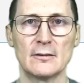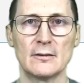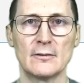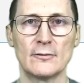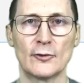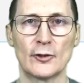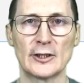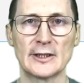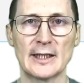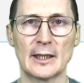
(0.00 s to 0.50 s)

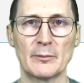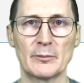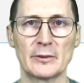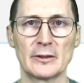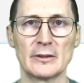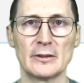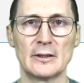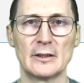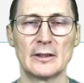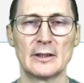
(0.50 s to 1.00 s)
For
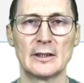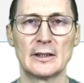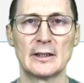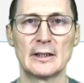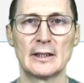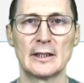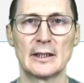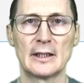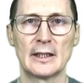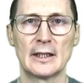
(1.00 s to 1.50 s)
example,
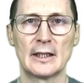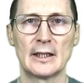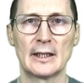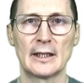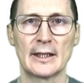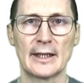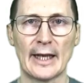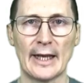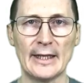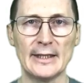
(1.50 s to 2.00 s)

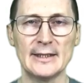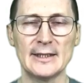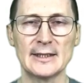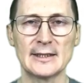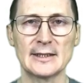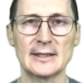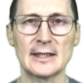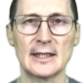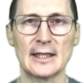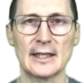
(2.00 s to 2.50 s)
can
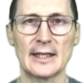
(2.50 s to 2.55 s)
this